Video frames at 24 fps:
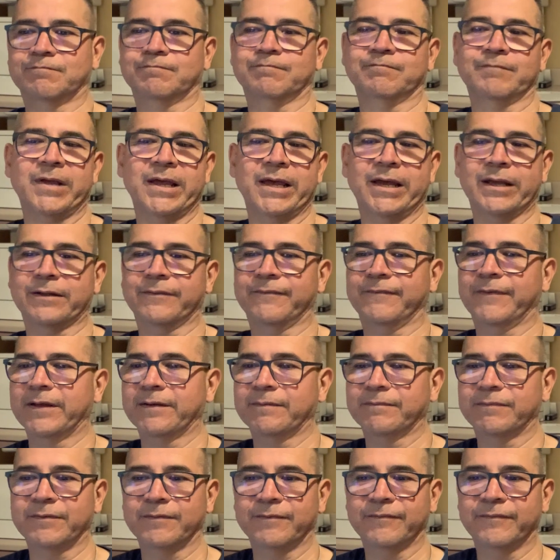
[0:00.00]
Heck,
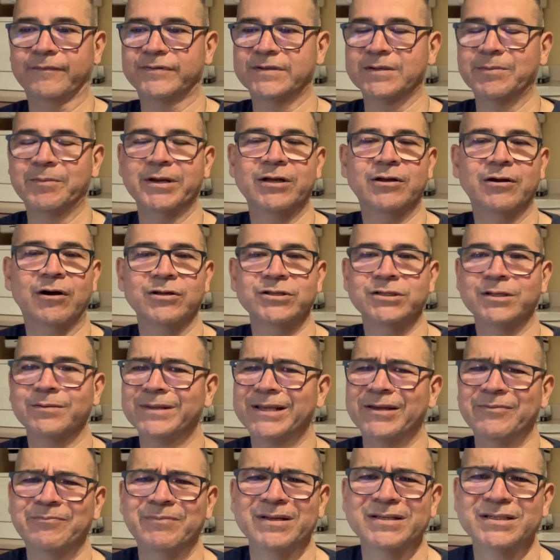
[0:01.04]
somebody calls you,
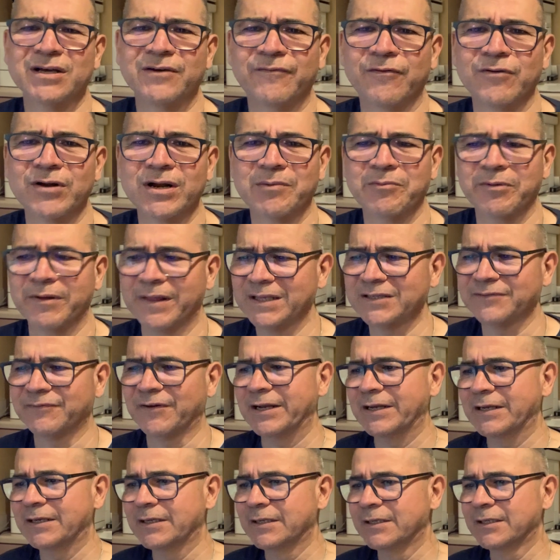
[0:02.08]
give my cell phone number, that's
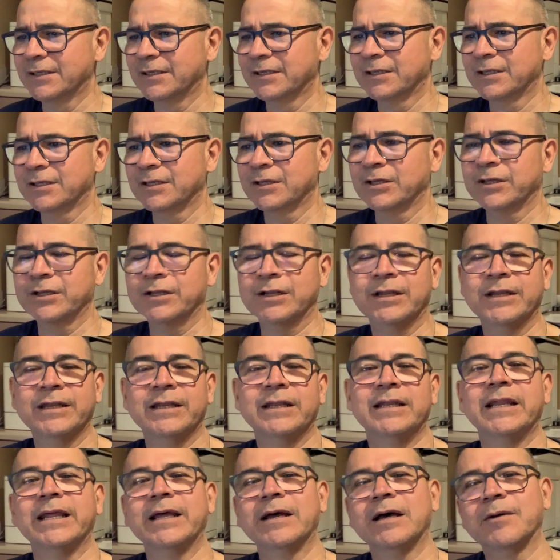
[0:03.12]
fine.
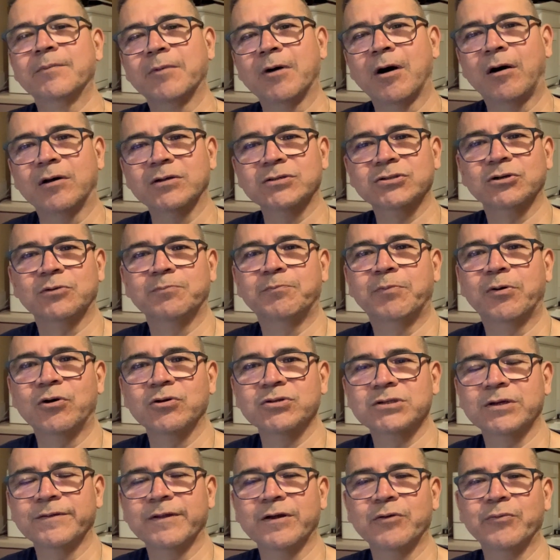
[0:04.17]
Also
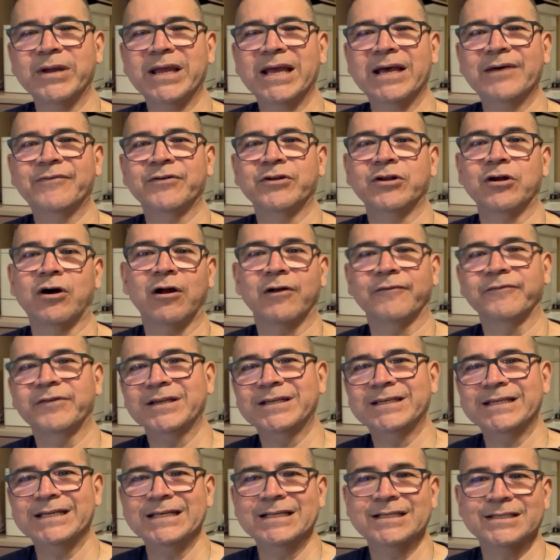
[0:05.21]
post on there, we have an
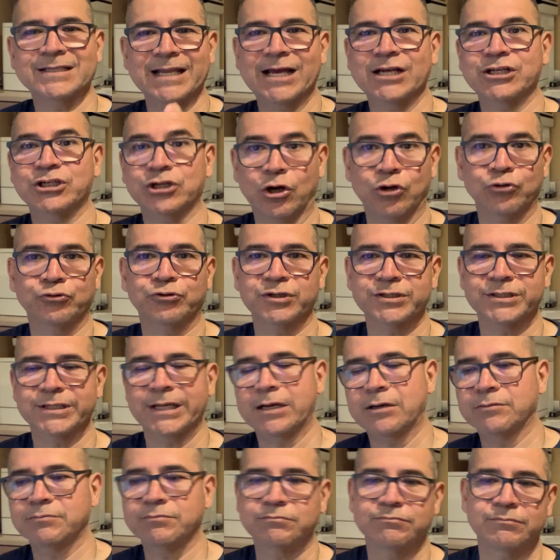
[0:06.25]

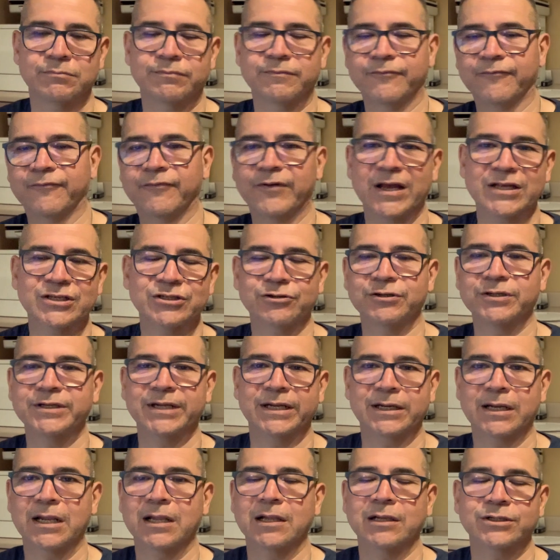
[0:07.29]
RVT/ultrasound vascular
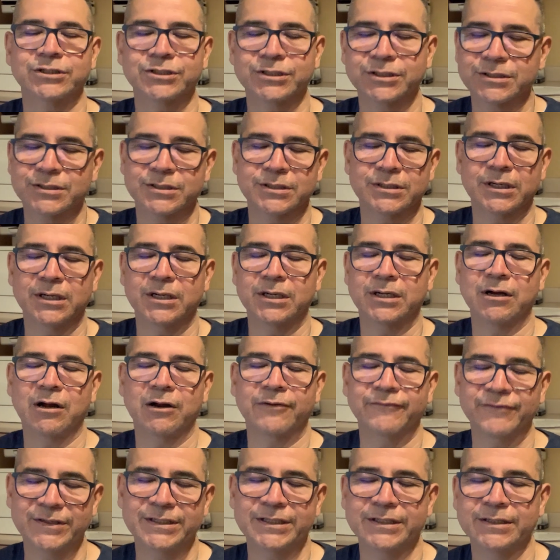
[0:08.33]
technologist,
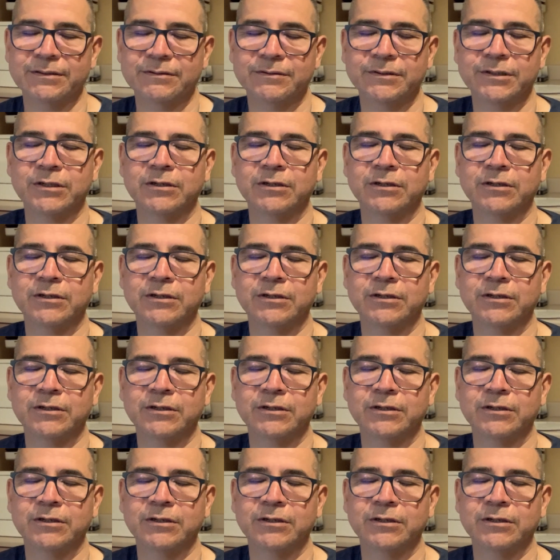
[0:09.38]
RVT,